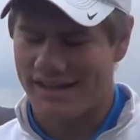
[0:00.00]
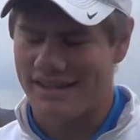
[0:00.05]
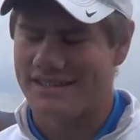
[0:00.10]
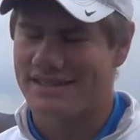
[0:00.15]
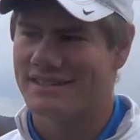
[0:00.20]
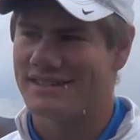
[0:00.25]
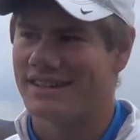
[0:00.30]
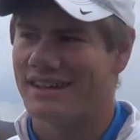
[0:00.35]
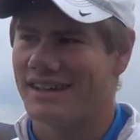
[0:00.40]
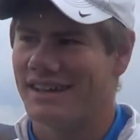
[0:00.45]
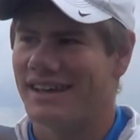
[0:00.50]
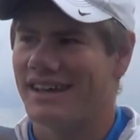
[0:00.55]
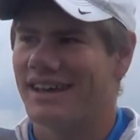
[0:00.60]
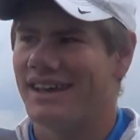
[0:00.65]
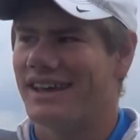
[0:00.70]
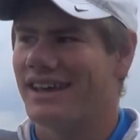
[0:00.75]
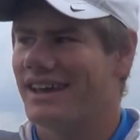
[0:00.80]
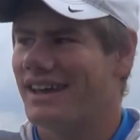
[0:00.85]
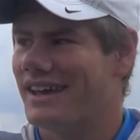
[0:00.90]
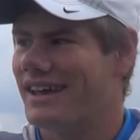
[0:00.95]
it's
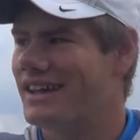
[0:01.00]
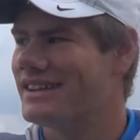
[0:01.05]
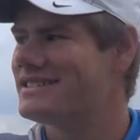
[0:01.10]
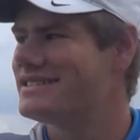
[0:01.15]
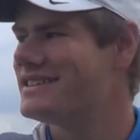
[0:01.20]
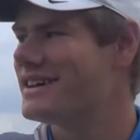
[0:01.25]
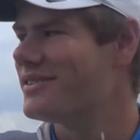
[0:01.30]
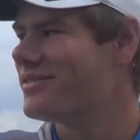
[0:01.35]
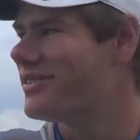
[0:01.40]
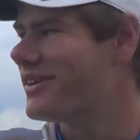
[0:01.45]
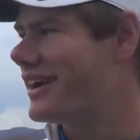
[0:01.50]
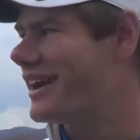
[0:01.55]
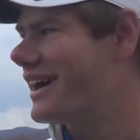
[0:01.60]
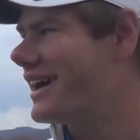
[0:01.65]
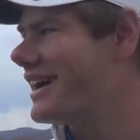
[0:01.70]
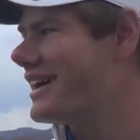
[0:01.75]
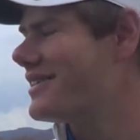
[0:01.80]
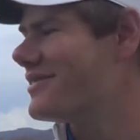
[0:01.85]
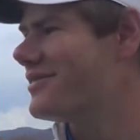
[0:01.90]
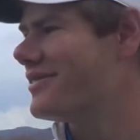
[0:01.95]
different.
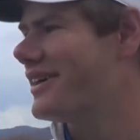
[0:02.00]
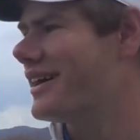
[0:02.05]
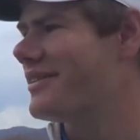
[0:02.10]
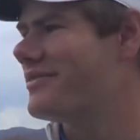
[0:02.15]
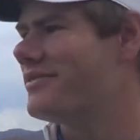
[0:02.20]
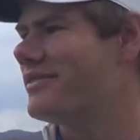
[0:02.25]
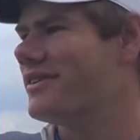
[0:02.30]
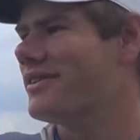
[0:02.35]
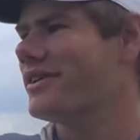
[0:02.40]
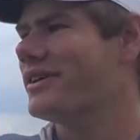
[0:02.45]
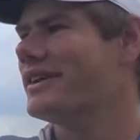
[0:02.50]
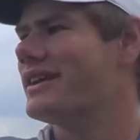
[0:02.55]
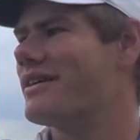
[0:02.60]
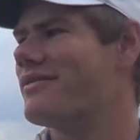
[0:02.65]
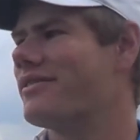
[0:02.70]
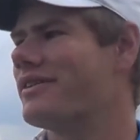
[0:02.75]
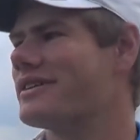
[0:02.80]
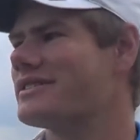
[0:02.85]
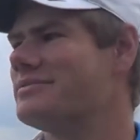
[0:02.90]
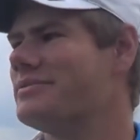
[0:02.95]
I've really
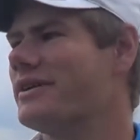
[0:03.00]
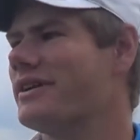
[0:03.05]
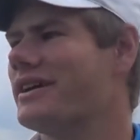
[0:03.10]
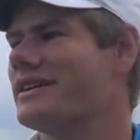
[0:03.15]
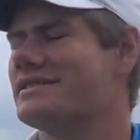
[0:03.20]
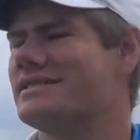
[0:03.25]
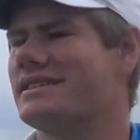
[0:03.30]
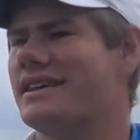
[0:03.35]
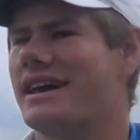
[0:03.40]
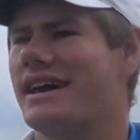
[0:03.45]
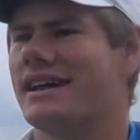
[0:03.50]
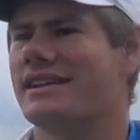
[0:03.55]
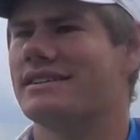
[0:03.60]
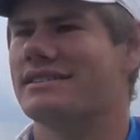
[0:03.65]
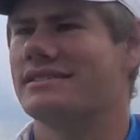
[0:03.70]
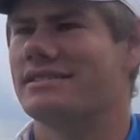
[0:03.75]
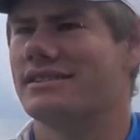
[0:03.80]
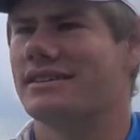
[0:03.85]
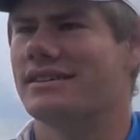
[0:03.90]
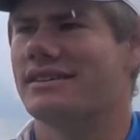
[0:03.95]
never experienced
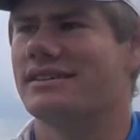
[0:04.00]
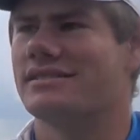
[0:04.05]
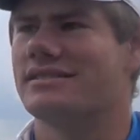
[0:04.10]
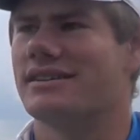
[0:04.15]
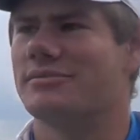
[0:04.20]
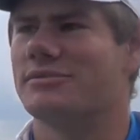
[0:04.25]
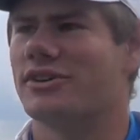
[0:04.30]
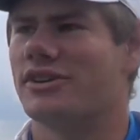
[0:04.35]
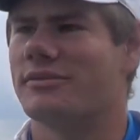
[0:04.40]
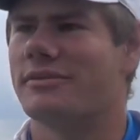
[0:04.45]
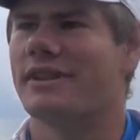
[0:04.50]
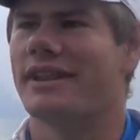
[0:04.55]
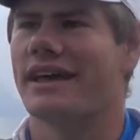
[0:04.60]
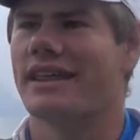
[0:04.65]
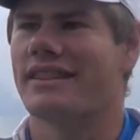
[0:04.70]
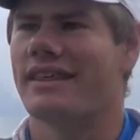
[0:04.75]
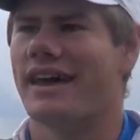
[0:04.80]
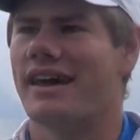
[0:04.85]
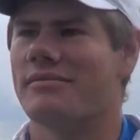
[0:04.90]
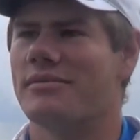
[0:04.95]
that, to some tournament
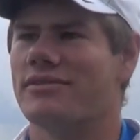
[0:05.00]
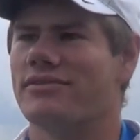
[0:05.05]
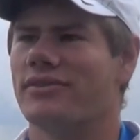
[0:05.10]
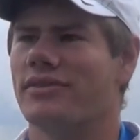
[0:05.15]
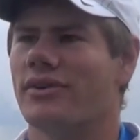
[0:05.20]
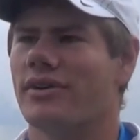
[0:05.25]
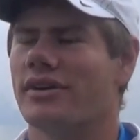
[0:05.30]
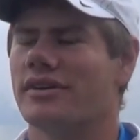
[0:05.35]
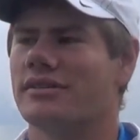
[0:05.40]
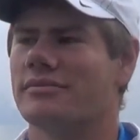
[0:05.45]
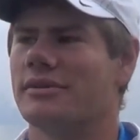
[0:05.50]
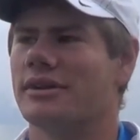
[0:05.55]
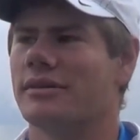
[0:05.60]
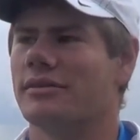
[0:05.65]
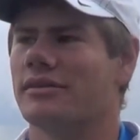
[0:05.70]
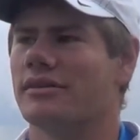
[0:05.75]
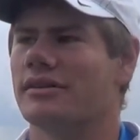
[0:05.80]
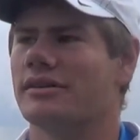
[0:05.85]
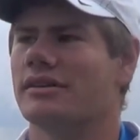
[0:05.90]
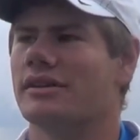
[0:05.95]
like that before, to be
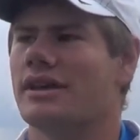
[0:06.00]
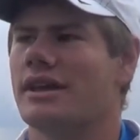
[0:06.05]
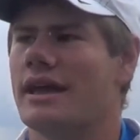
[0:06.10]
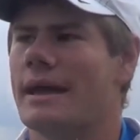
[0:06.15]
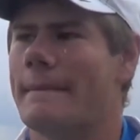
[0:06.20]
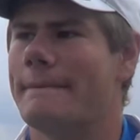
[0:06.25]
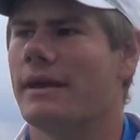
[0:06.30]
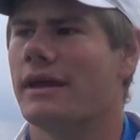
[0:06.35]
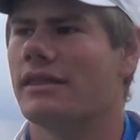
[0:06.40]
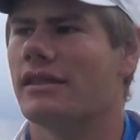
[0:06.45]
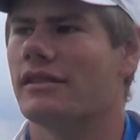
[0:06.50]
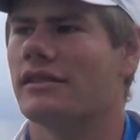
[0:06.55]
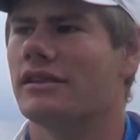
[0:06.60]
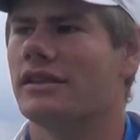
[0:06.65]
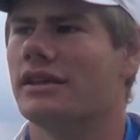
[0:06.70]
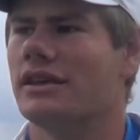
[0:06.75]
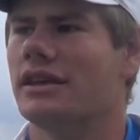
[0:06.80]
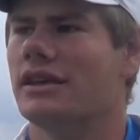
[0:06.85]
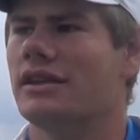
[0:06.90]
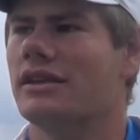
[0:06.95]
able to be in the
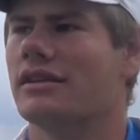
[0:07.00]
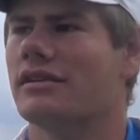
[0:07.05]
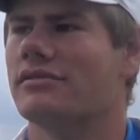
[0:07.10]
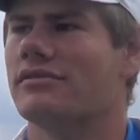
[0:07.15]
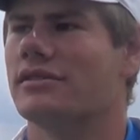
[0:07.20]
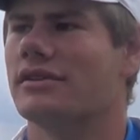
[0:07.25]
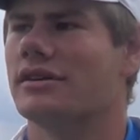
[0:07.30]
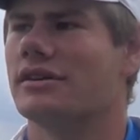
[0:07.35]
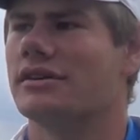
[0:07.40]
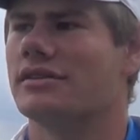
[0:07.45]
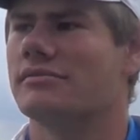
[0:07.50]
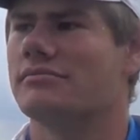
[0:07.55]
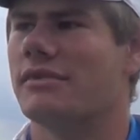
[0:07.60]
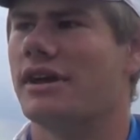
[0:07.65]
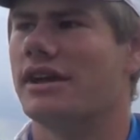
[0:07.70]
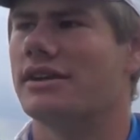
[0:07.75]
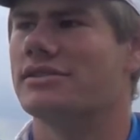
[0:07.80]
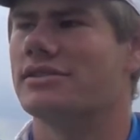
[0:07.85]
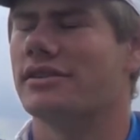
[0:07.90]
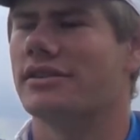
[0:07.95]
lead of a
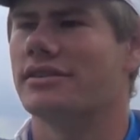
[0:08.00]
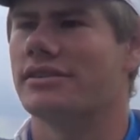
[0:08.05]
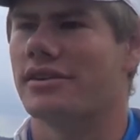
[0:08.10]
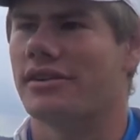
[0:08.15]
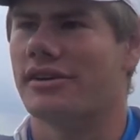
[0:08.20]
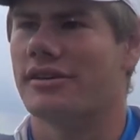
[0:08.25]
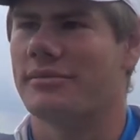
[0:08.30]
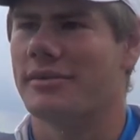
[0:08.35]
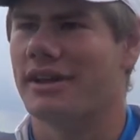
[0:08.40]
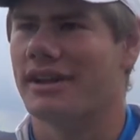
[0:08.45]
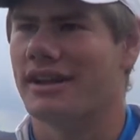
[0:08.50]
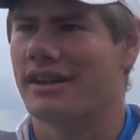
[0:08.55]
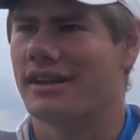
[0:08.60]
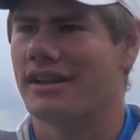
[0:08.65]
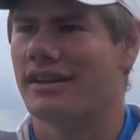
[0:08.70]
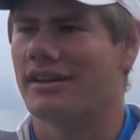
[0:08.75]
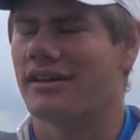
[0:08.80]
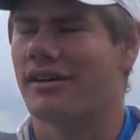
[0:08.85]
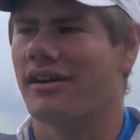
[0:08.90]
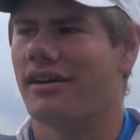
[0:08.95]
major tournament
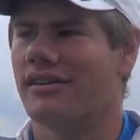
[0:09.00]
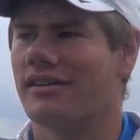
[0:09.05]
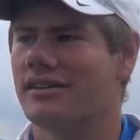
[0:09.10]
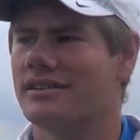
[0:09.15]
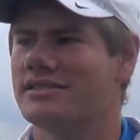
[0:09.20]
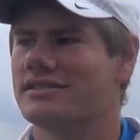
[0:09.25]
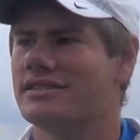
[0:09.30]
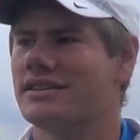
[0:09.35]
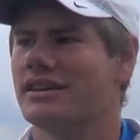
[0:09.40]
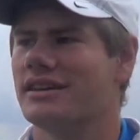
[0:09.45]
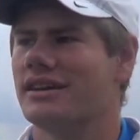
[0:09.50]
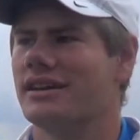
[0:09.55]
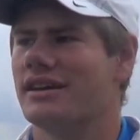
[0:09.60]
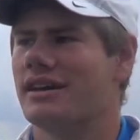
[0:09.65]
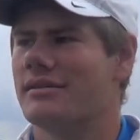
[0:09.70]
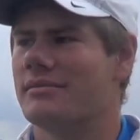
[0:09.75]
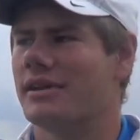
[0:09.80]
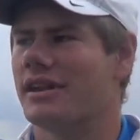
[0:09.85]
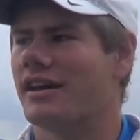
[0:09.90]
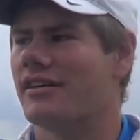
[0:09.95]
in college.
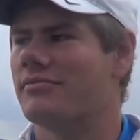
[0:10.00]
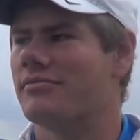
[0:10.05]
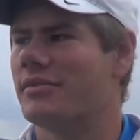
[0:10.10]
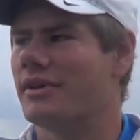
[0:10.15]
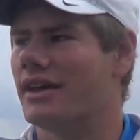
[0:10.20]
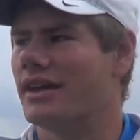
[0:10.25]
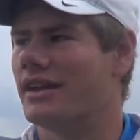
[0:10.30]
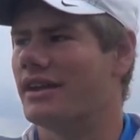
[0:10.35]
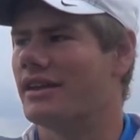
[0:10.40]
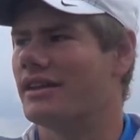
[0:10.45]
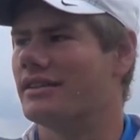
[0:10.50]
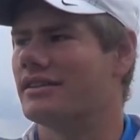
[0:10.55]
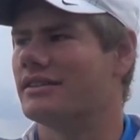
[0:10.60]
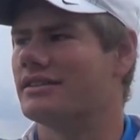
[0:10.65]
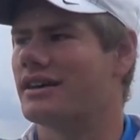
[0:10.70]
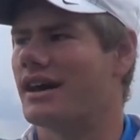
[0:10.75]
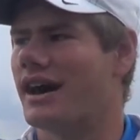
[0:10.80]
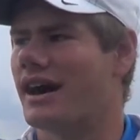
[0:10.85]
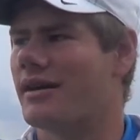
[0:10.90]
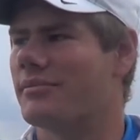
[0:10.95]
I mean, I've been at the
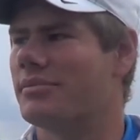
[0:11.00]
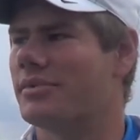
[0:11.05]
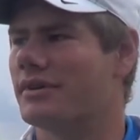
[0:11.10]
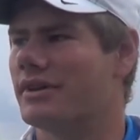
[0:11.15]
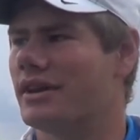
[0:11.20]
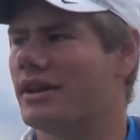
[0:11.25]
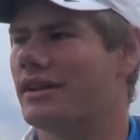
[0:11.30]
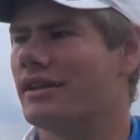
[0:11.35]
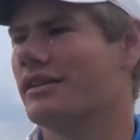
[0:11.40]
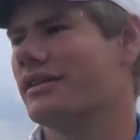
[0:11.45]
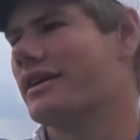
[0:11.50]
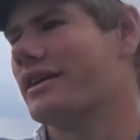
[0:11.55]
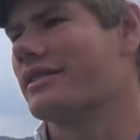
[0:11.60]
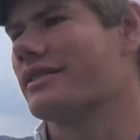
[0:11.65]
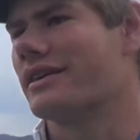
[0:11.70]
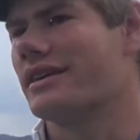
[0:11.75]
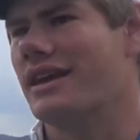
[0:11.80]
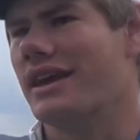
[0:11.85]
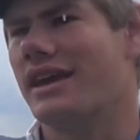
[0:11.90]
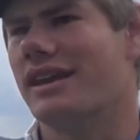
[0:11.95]
top in like
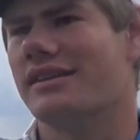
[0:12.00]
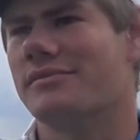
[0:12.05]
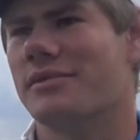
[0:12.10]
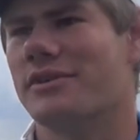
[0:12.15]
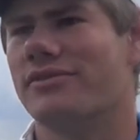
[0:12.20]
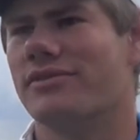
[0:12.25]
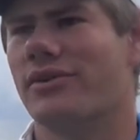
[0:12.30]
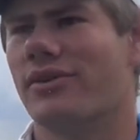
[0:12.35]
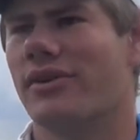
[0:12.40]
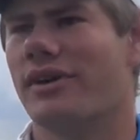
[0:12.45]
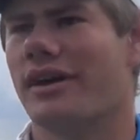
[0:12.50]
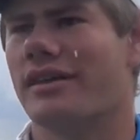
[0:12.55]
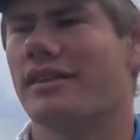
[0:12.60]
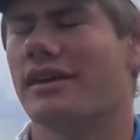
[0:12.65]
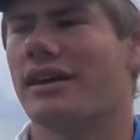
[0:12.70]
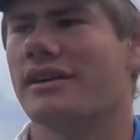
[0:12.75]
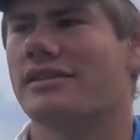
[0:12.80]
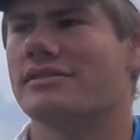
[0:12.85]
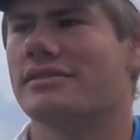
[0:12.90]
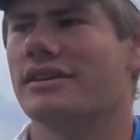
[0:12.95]
the Keenan before. I
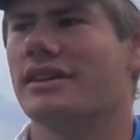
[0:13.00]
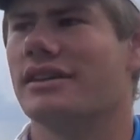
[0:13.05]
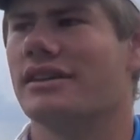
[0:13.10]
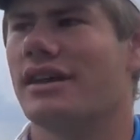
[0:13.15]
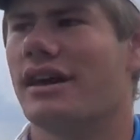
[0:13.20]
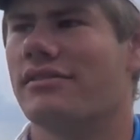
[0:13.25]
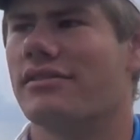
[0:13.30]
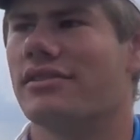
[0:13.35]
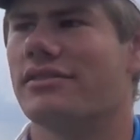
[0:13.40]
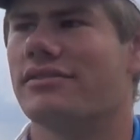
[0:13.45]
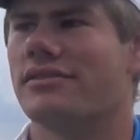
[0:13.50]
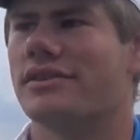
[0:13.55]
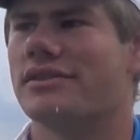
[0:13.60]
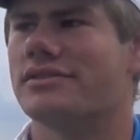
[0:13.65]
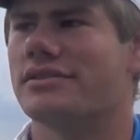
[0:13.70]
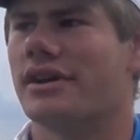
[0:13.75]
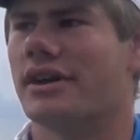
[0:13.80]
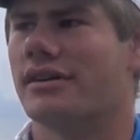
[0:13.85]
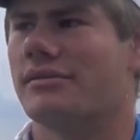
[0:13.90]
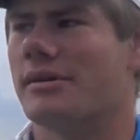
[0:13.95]
think I was leading after the
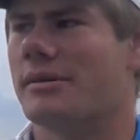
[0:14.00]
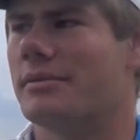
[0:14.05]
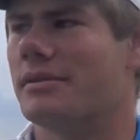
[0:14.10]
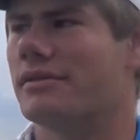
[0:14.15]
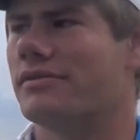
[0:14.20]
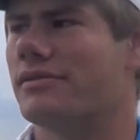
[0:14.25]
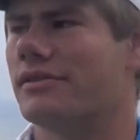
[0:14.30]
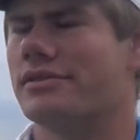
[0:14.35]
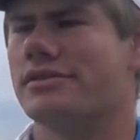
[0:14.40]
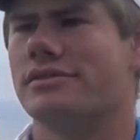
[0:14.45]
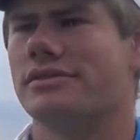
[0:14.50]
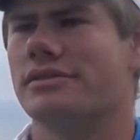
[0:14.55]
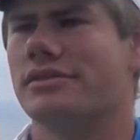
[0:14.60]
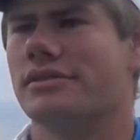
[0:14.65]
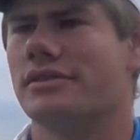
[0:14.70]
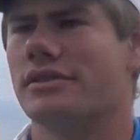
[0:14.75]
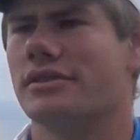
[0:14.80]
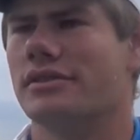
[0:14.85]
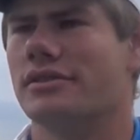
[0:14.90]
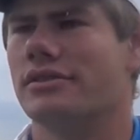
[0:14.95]
first round, maybe the first
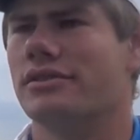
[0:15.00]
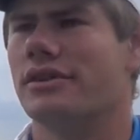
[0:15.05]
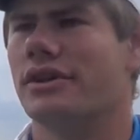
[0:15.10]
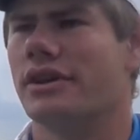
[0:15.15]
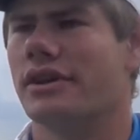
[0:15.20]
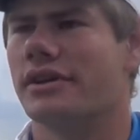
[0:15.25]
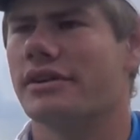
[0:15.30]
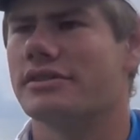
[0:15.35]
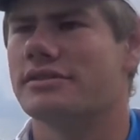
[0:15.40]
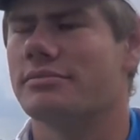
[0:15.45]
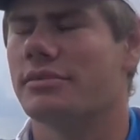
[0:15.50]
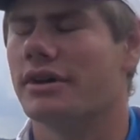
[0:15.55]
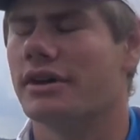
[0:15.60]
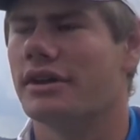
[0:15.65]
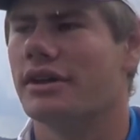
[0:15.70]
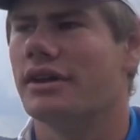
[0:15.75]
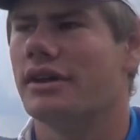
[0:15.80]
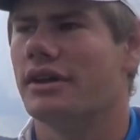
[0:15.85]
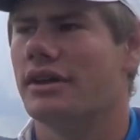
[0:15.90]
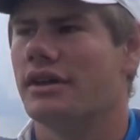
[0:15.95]
2 years. But
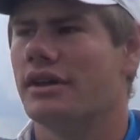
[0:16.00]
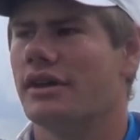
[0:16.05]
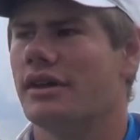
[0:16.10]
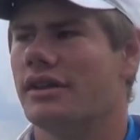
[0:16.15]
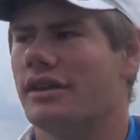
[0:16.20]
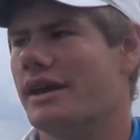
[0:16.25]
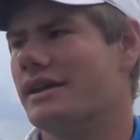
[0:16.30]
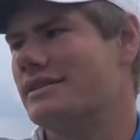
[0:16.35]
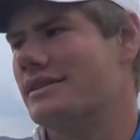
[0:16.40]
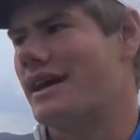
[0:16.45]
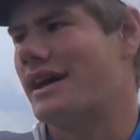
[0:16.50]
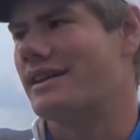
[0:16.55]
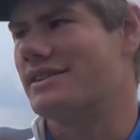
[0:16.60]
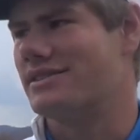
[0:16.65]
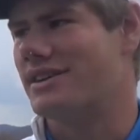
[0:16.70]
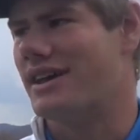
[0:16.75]
the A-10